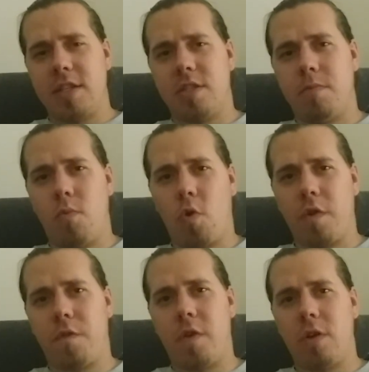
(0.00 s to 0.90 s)
is the
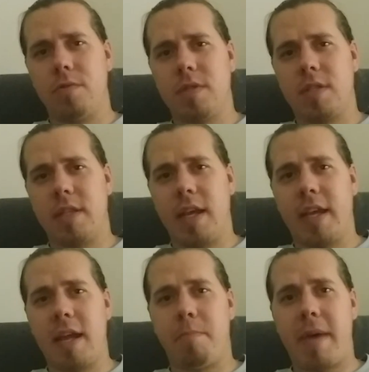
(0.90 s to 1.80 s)
more phones they
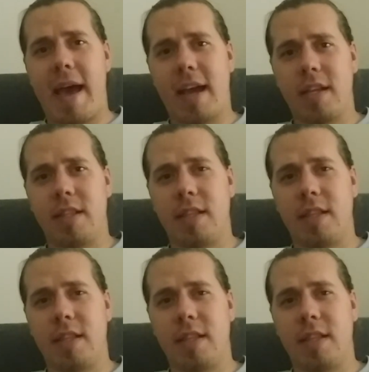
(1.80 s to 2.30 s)
get back,